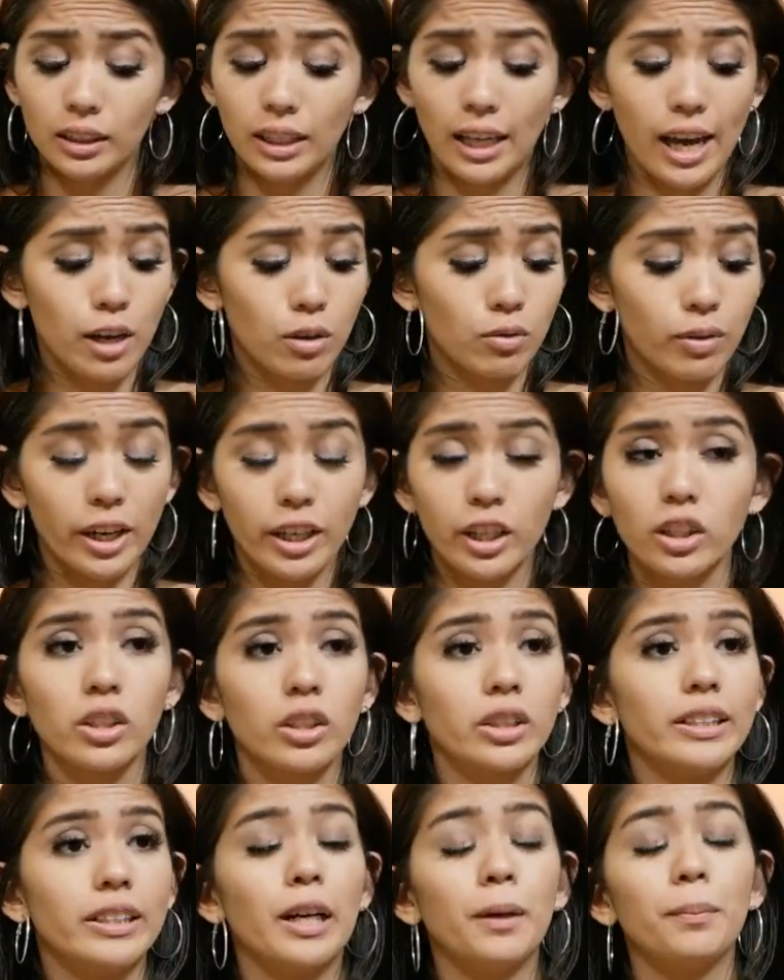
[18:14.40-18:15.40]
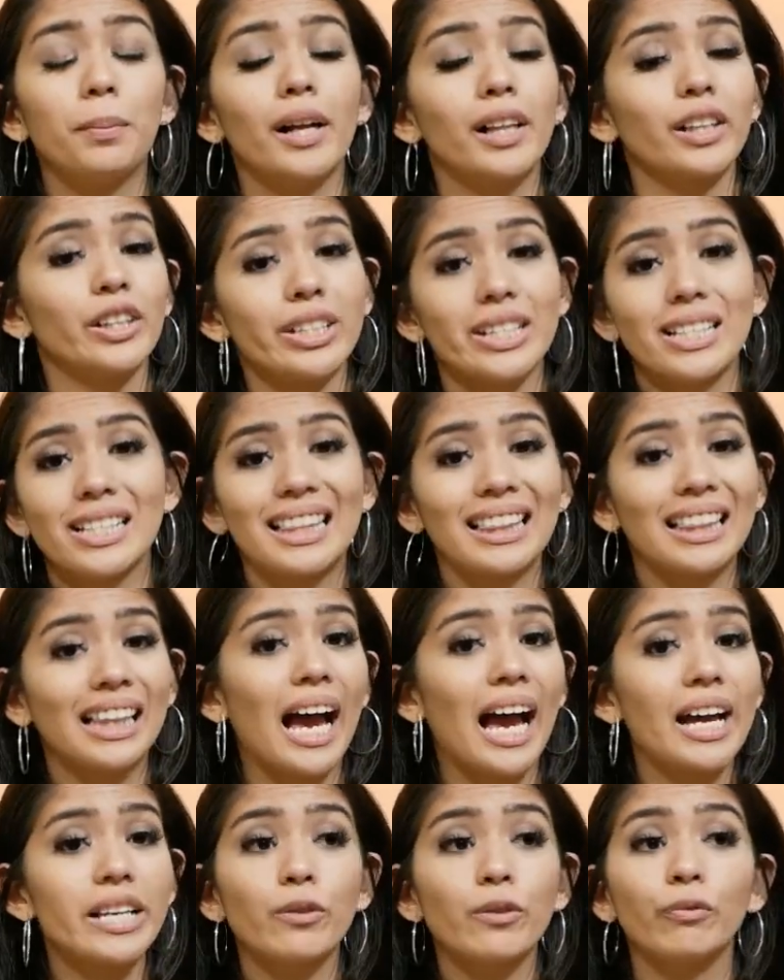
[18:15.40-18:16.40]
unlike regular nail polish,
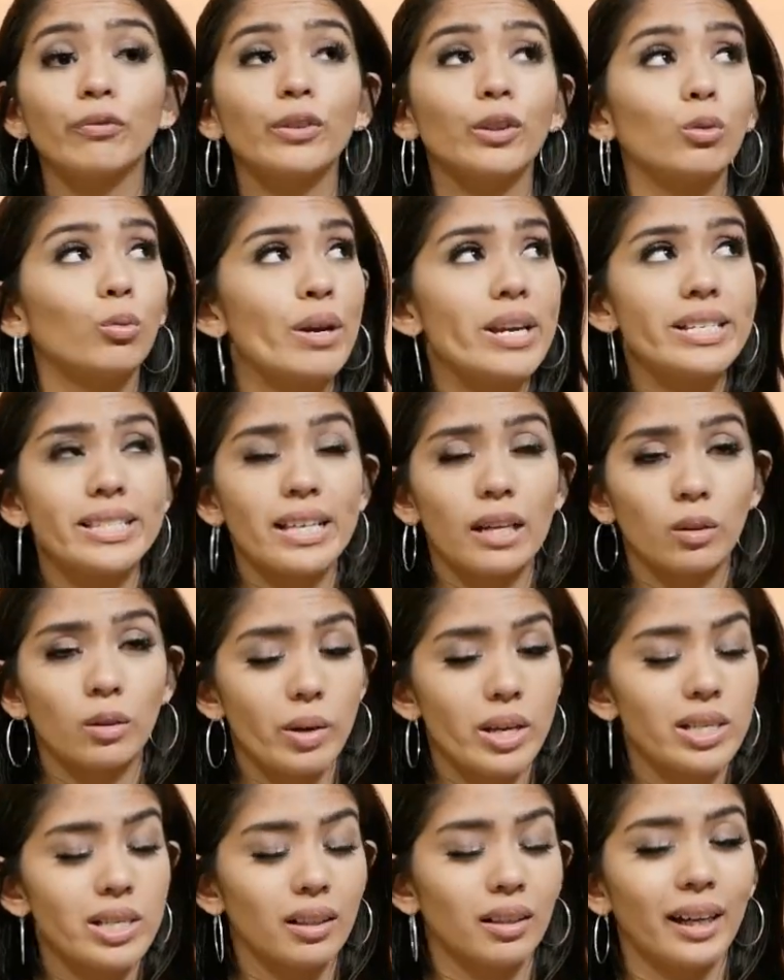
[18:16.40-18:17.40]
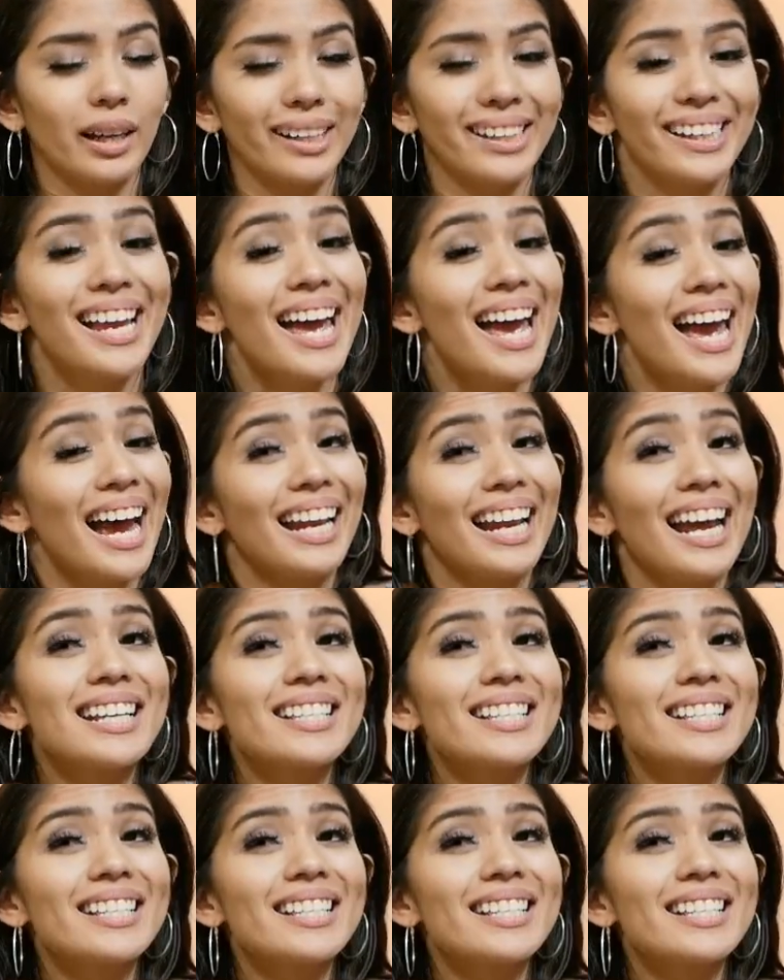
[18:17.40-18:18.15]
it lasts for weeks and weeks on end.